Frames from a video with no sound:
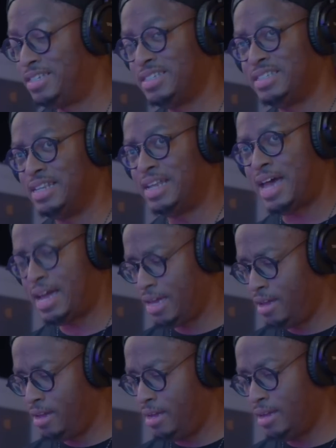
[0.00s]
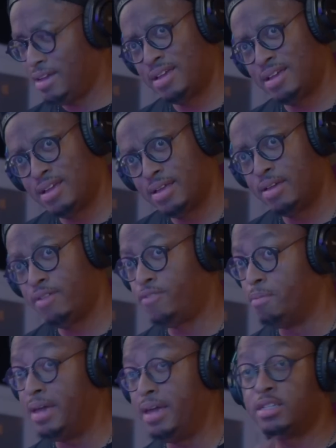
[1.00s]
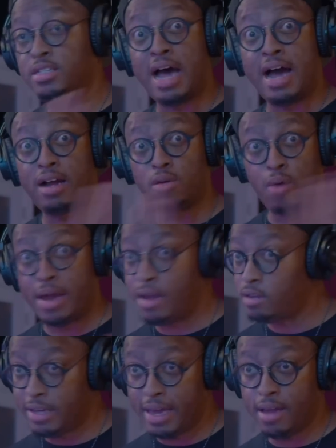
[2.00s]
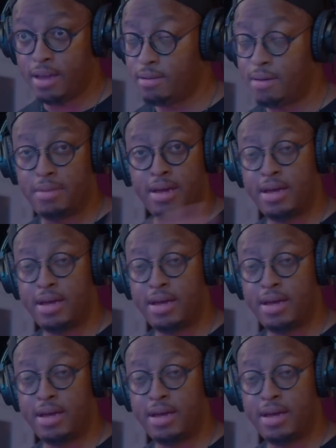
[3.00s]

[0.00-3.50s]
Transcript: is just lacking for me. Stock right out the gate.